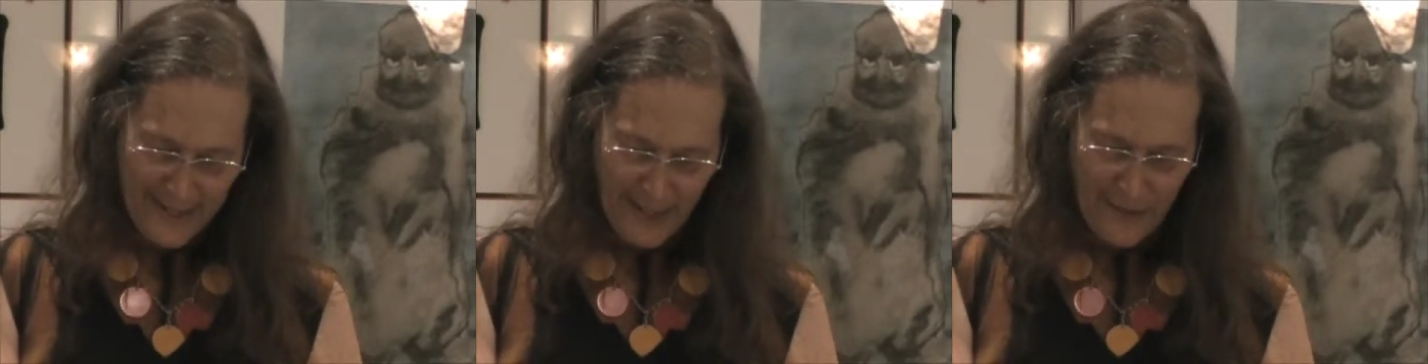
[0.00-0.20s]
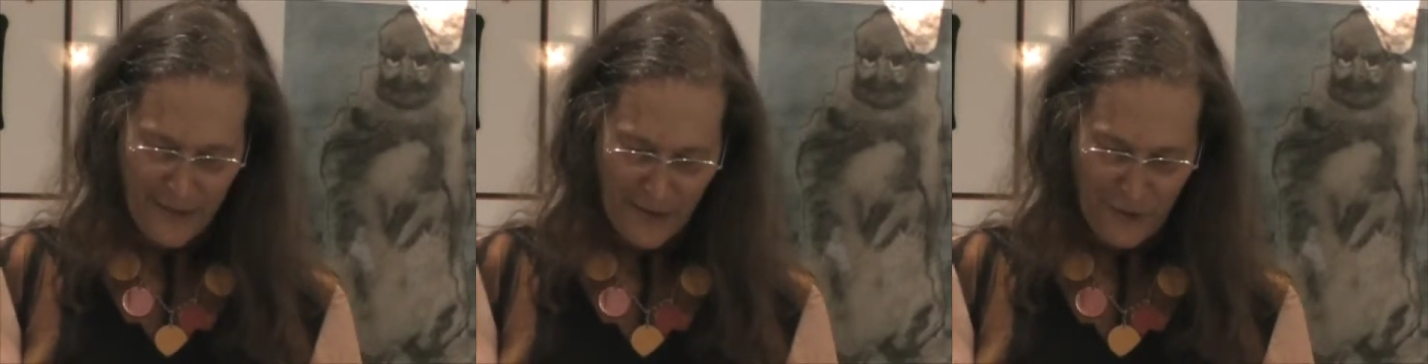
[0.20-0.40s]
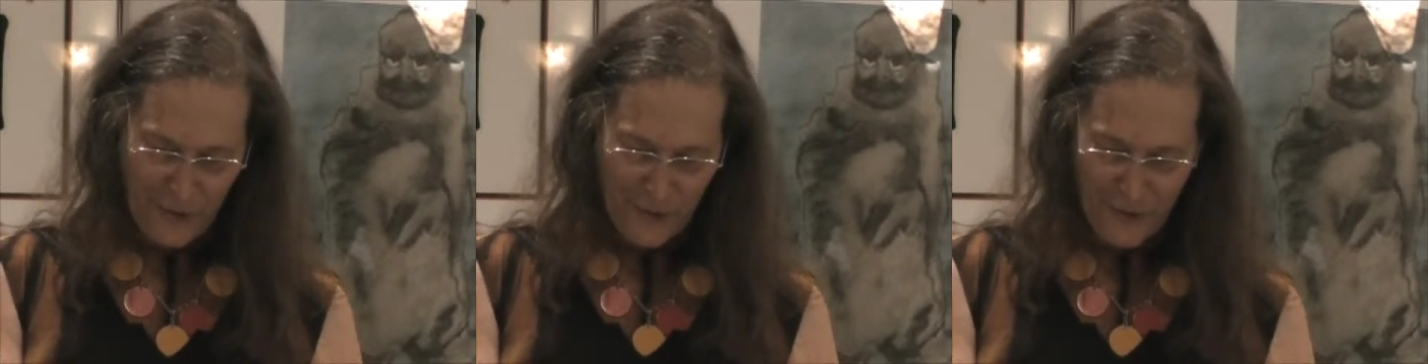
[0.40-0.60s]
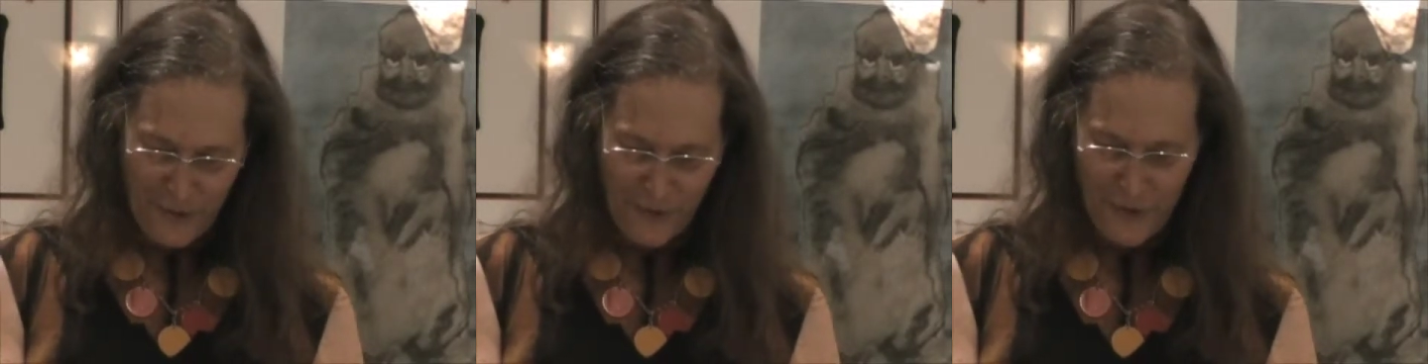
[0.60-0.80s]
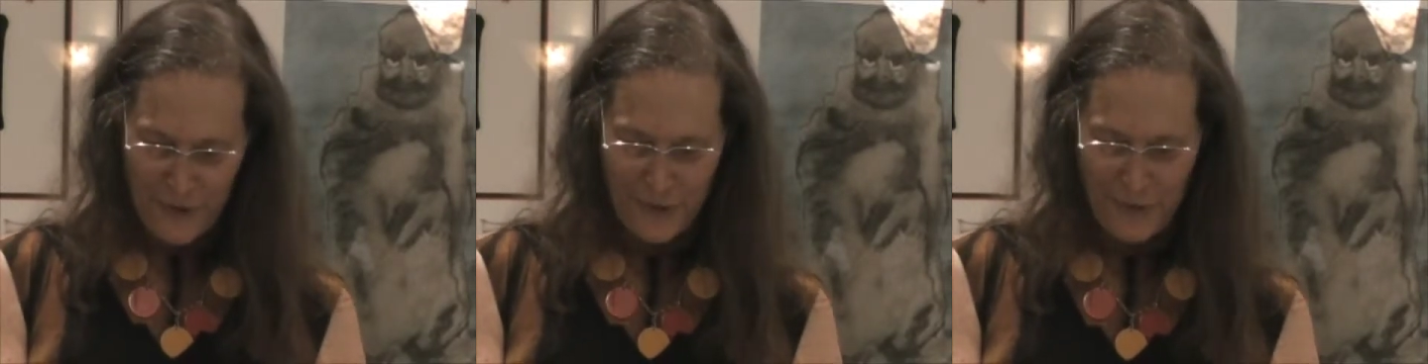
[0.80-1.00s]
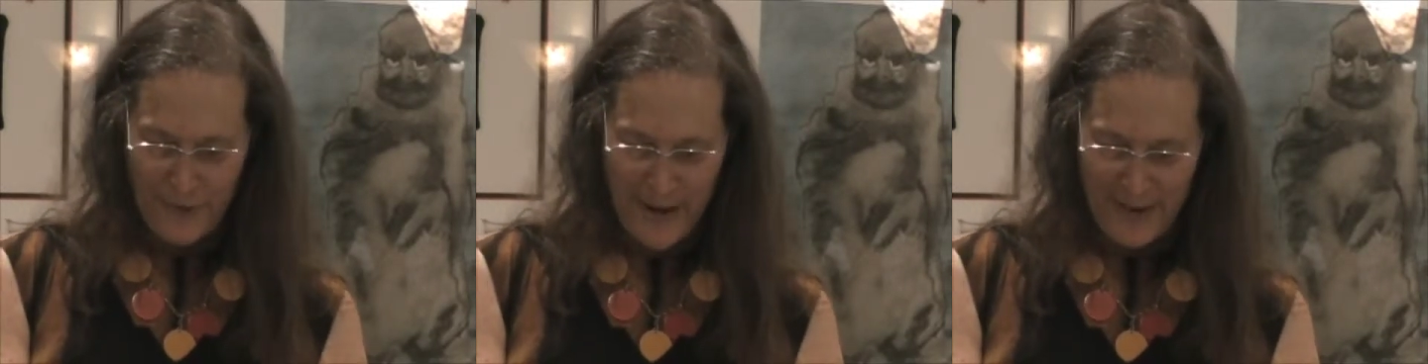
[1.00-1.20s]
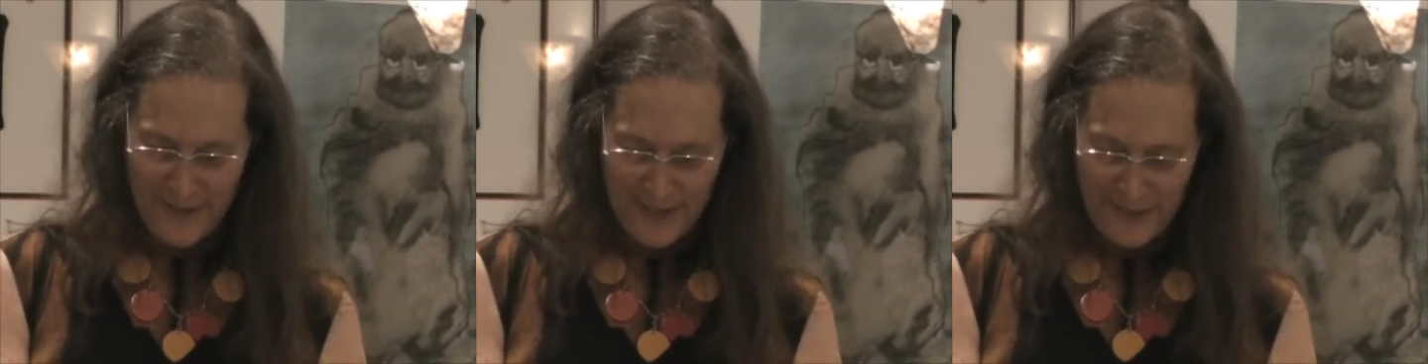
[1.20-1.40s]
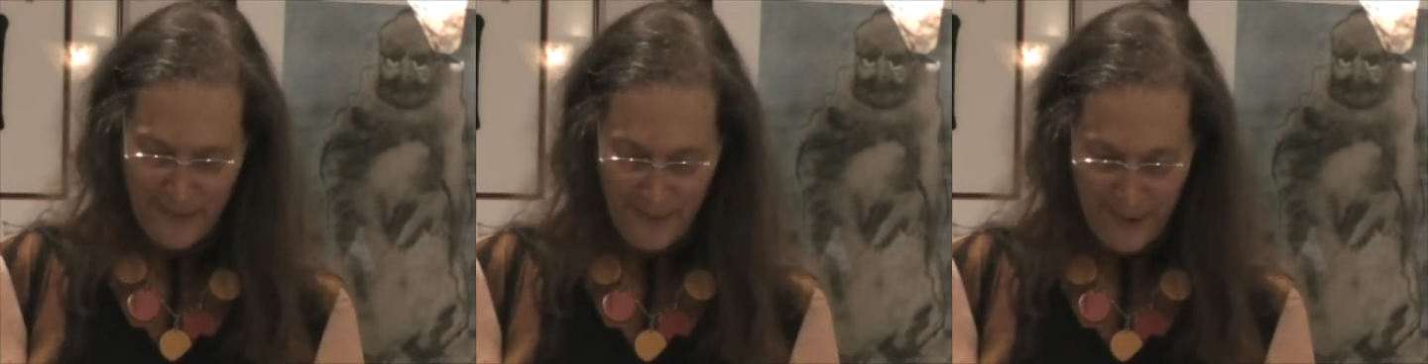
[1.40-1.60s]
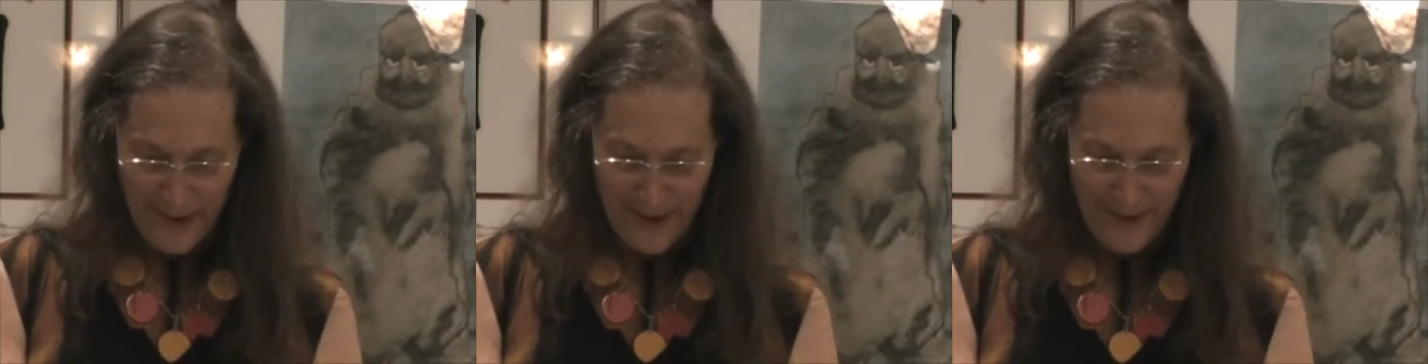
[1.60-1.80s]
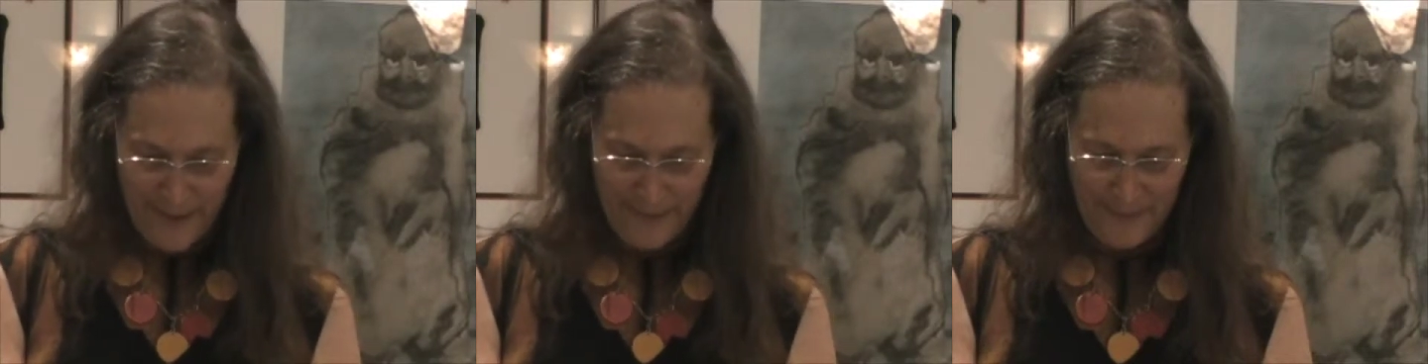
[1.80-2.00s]
there another universe around
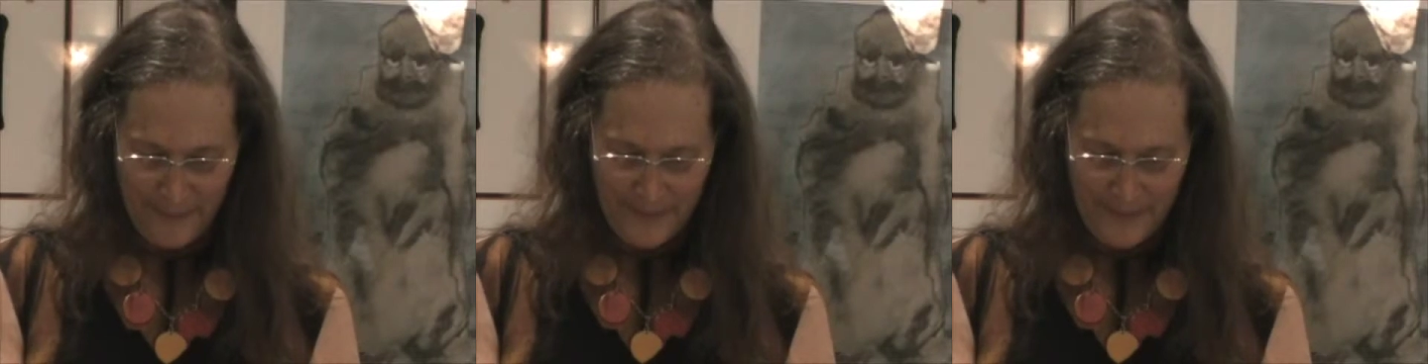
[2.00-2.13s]
somewhere?